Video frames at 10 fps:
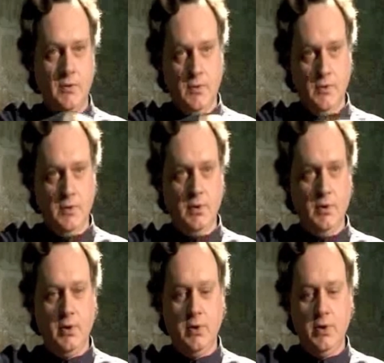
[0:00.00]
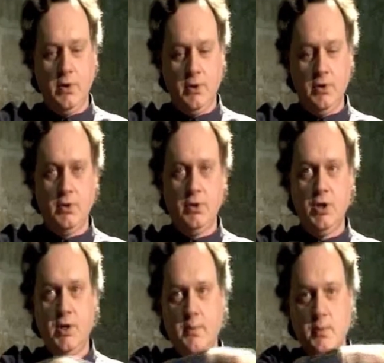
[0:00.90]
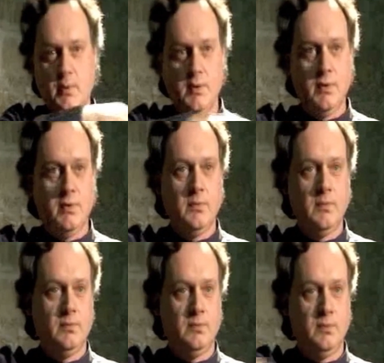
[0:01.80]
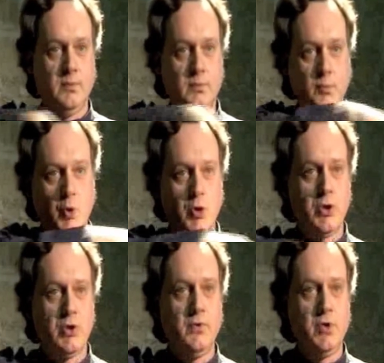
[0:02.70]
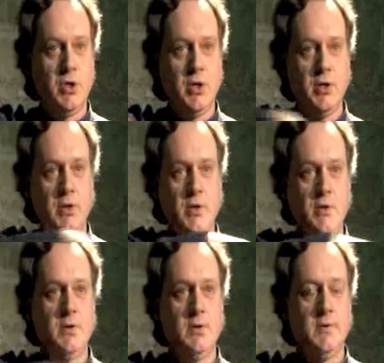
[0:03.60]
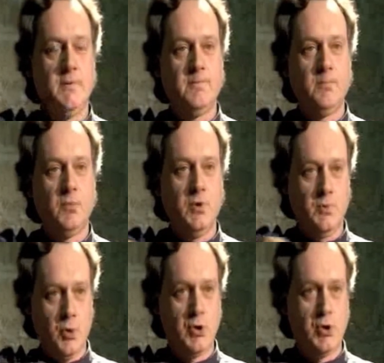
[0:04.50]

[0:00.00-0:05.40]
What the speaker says: This seems to me perfectly harmful because it prompts excessive pressure